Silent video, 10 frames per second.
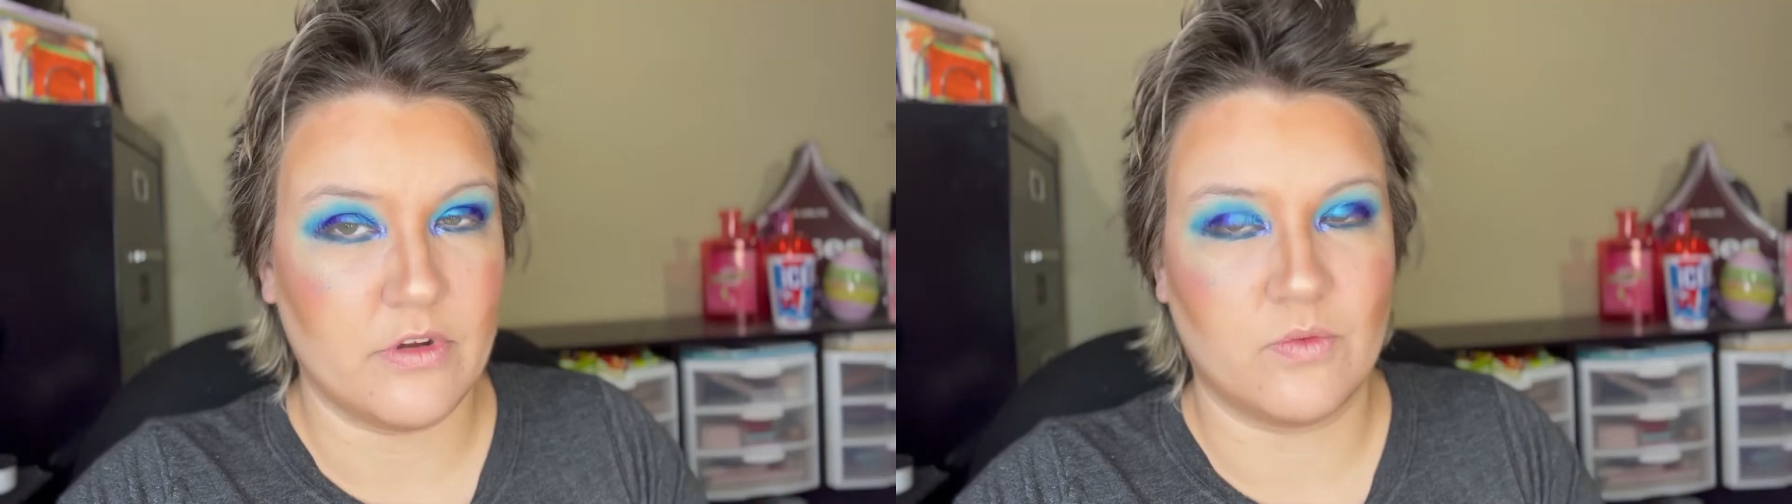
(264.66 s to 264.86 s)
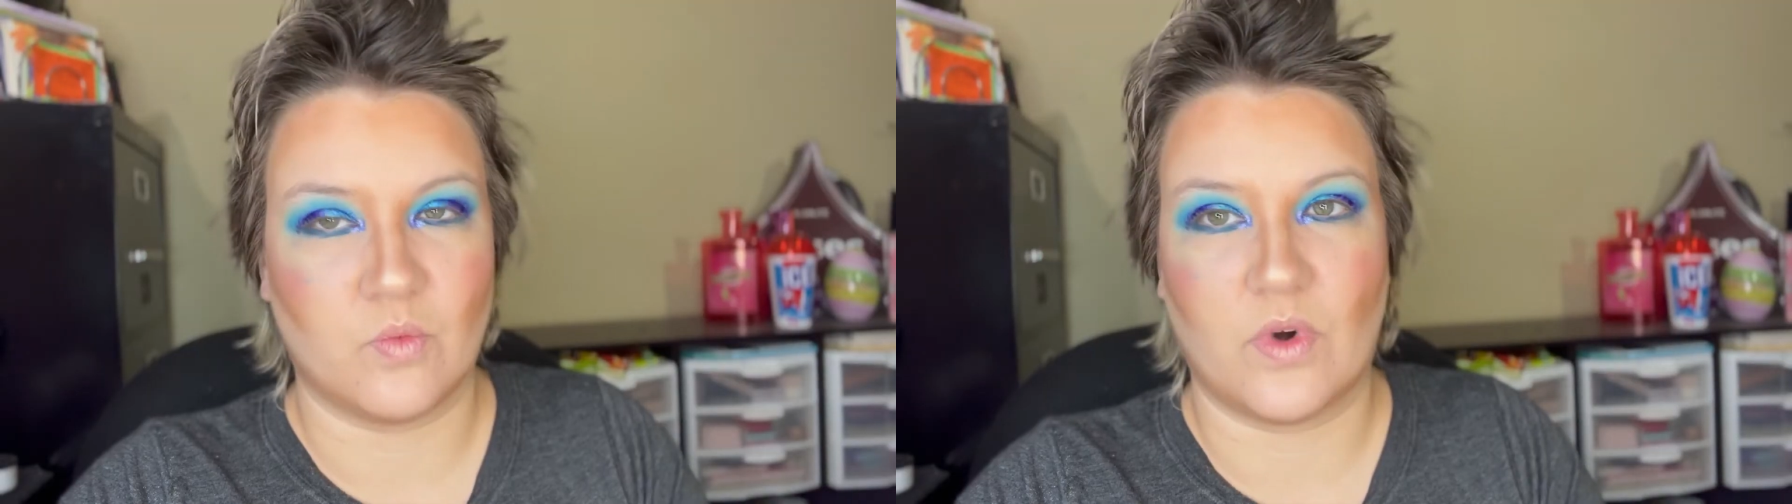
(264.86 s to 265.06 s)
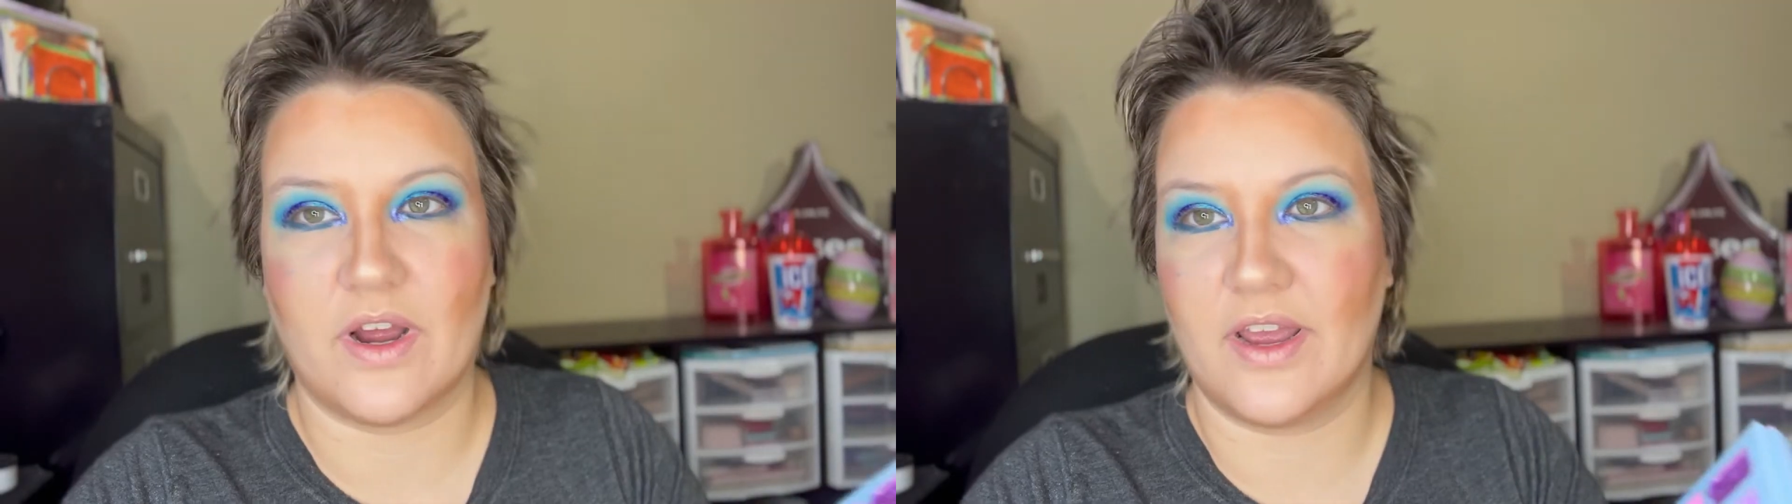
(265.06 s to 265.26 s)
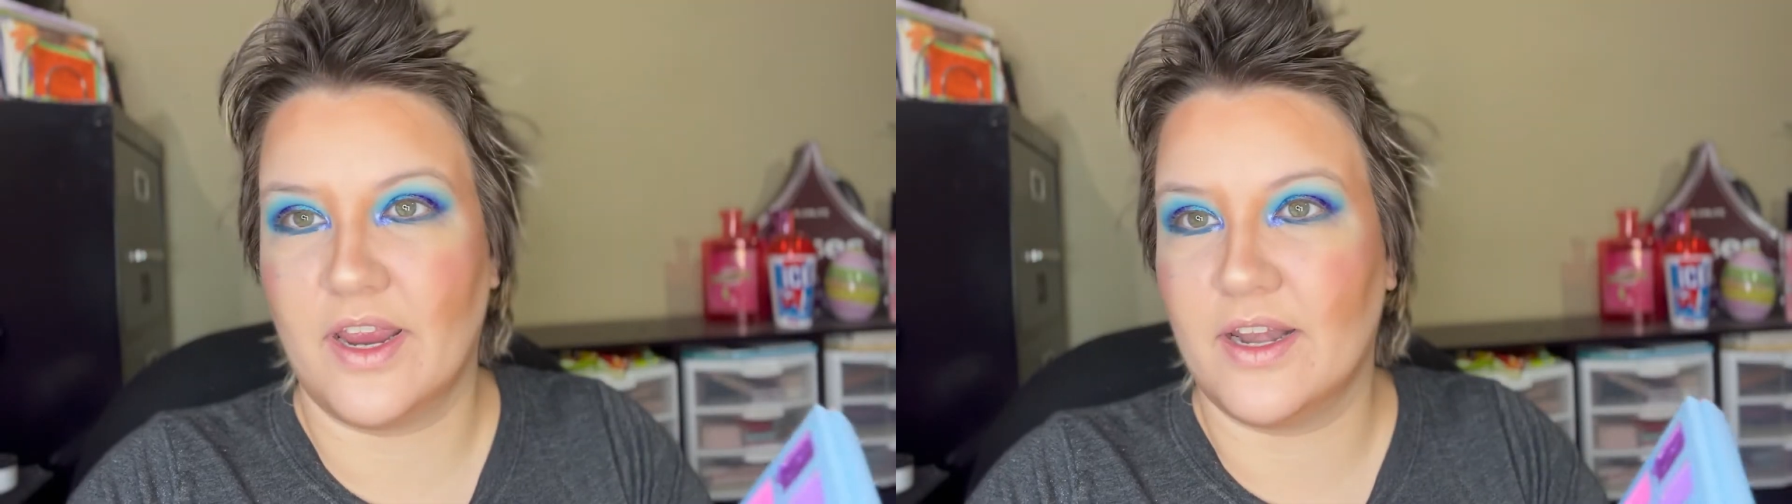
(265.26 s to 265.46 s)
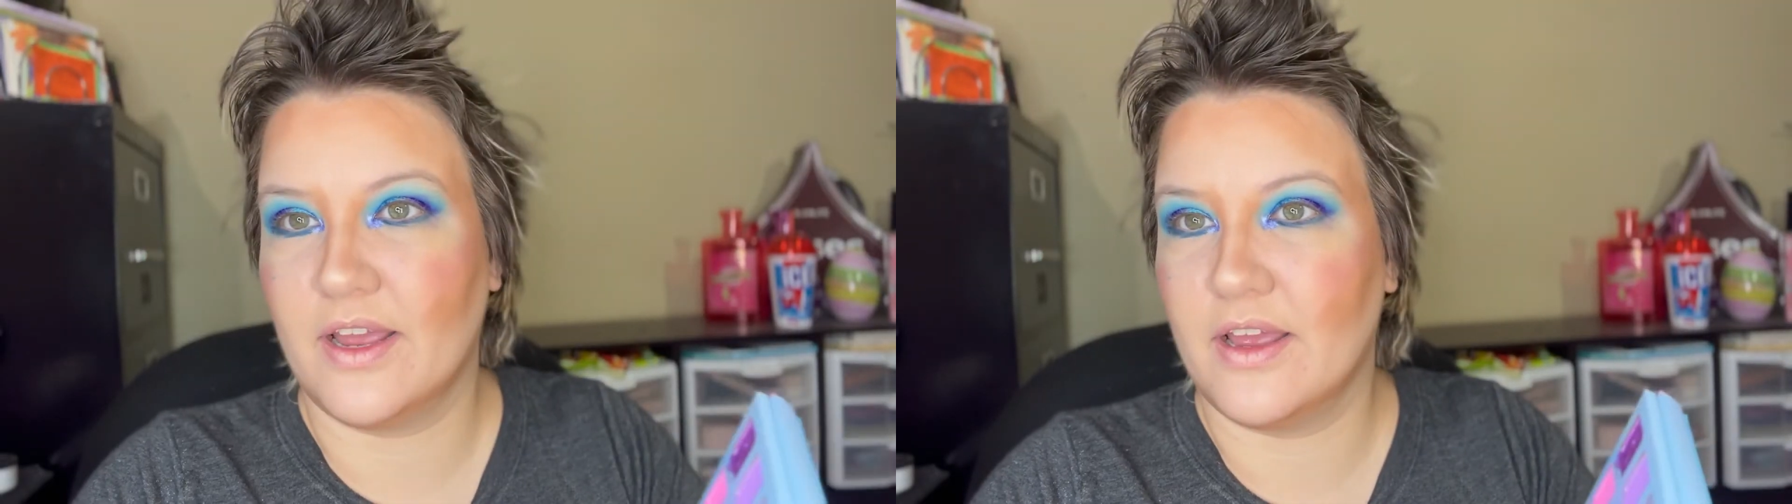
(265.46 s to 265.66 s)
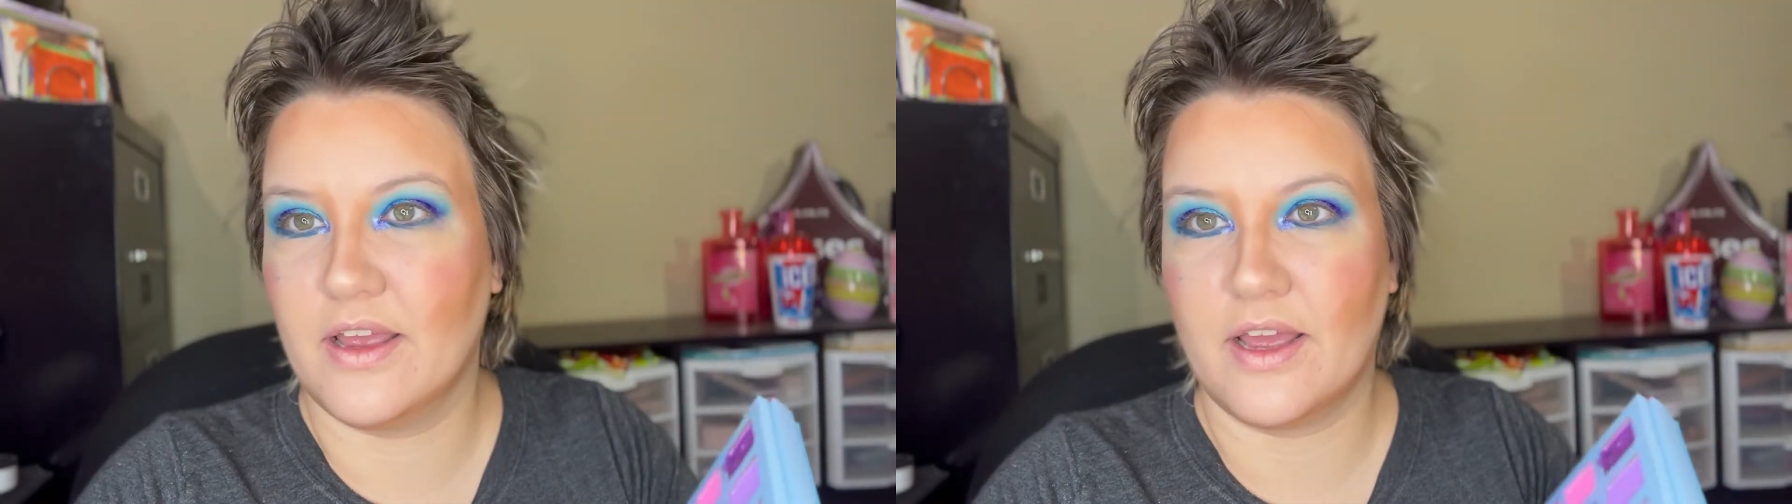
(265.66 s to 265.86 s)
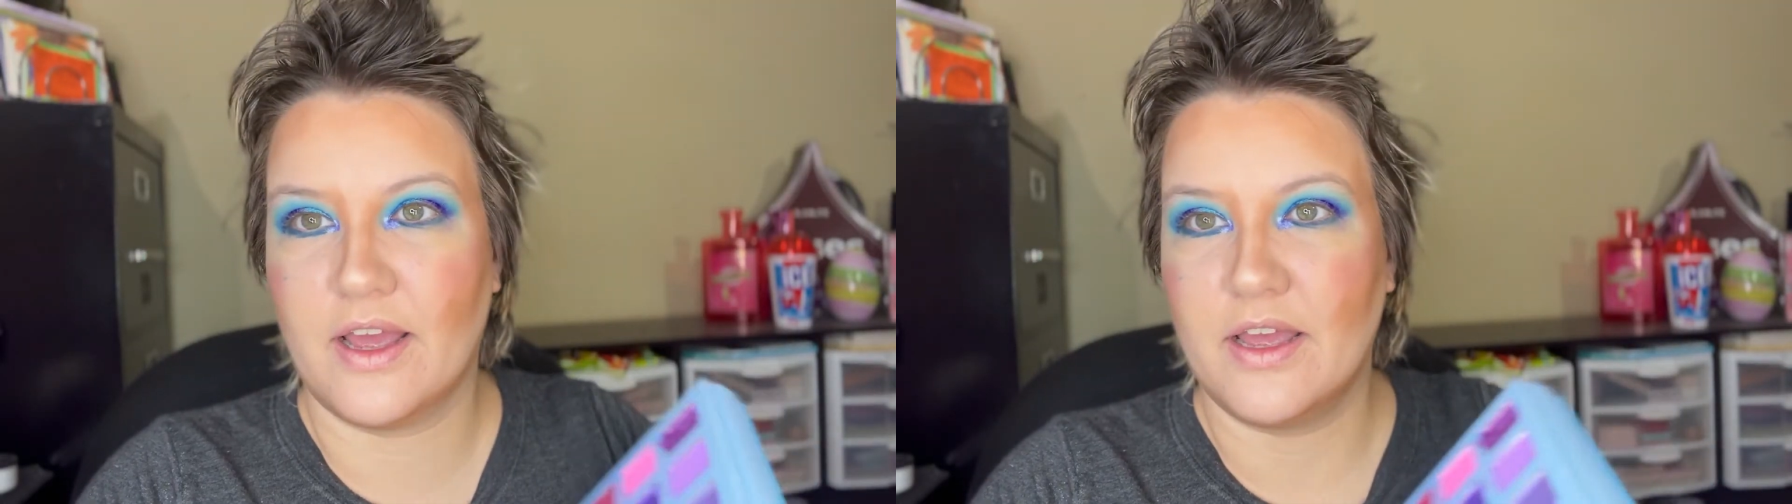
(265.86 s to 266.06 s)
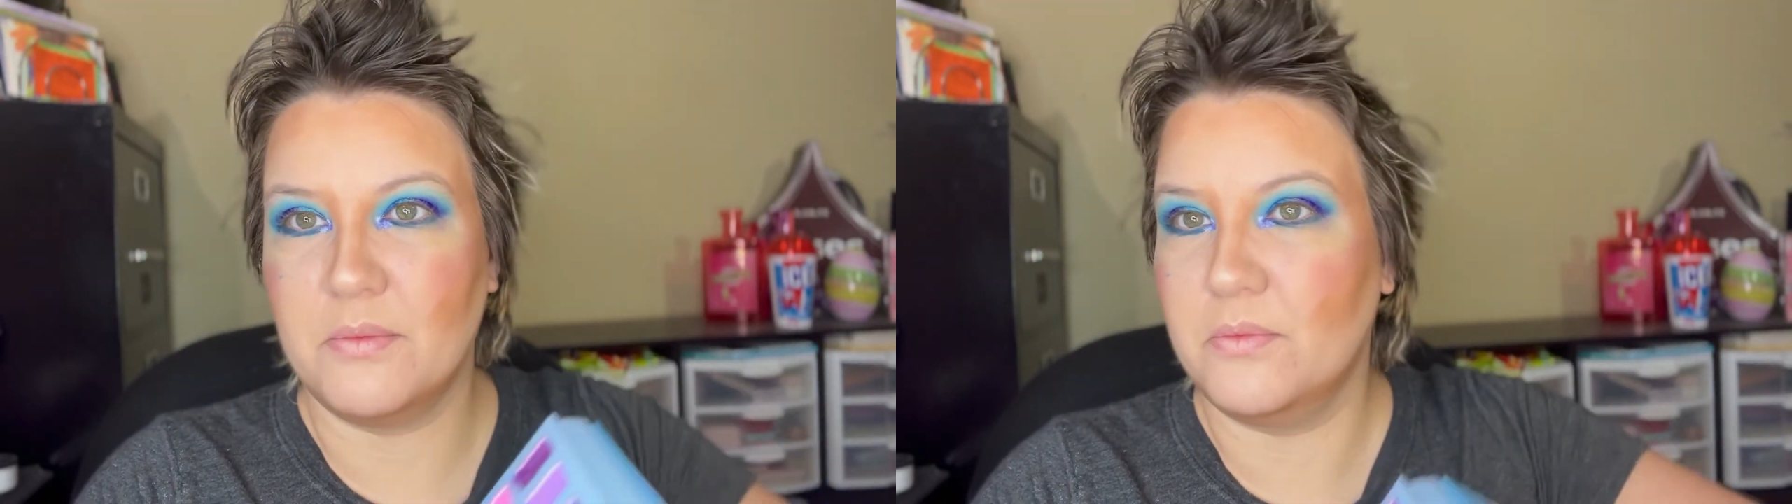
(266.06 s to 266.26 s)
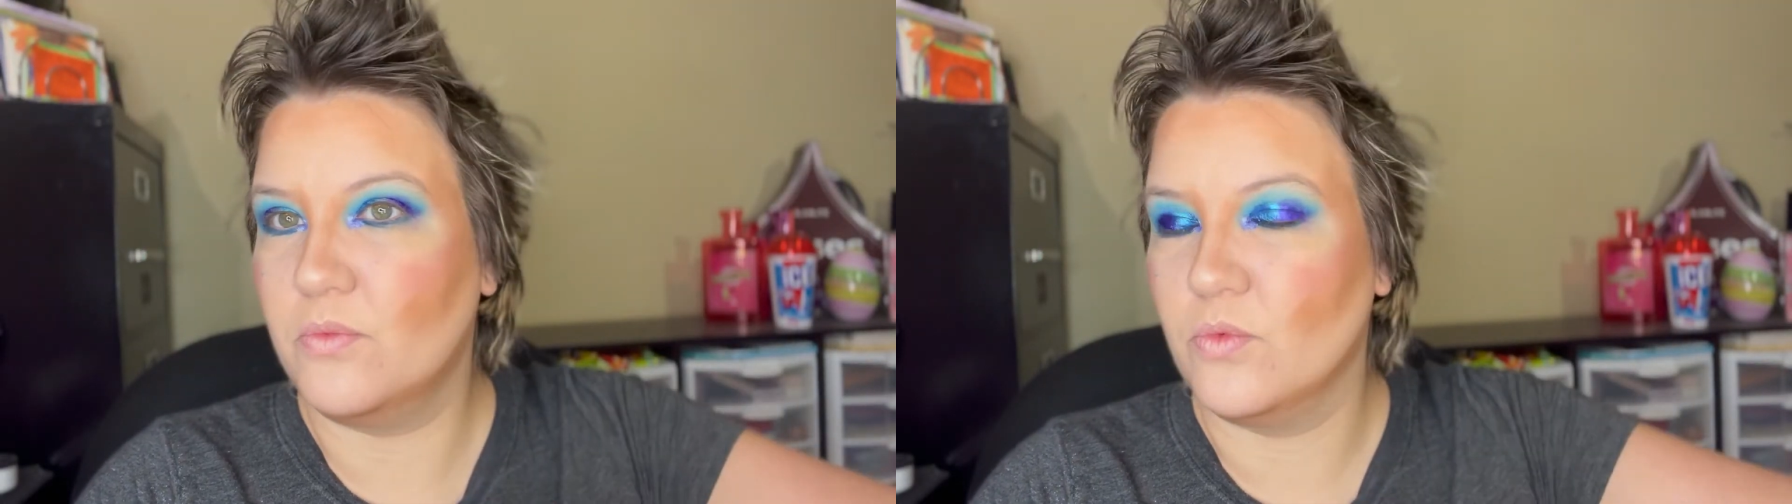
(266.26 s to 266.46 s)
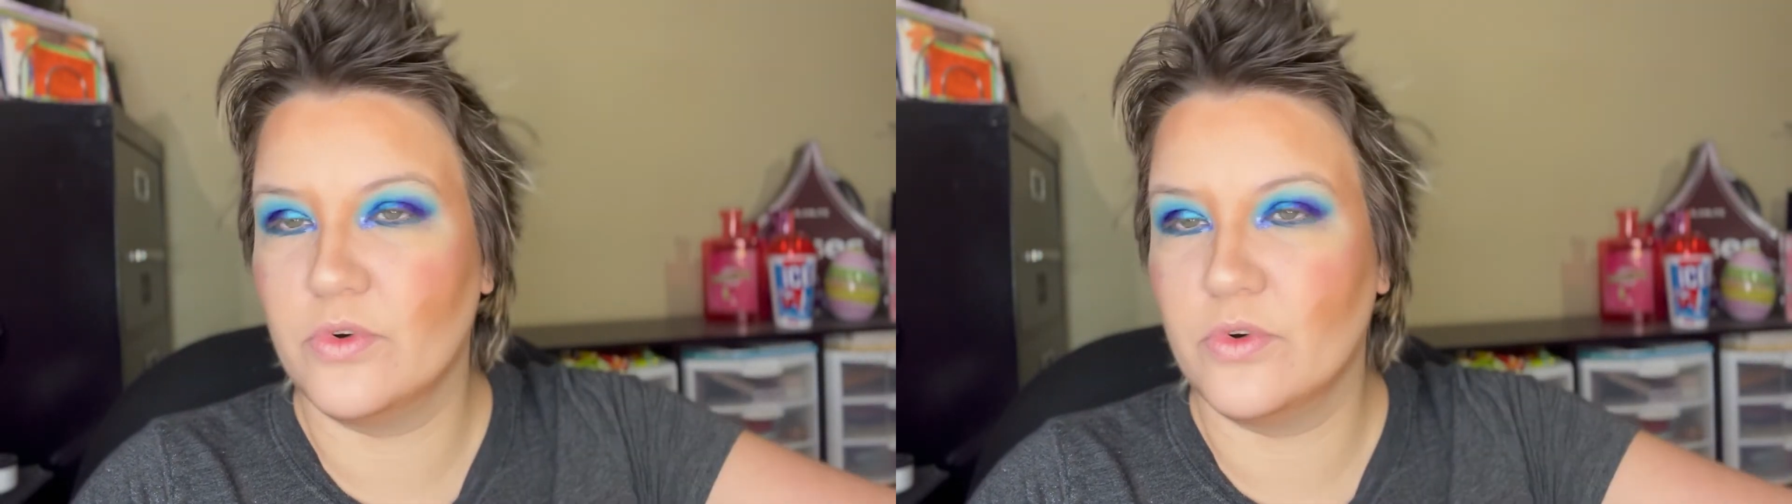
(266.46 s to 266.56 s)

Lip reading: Right, I'm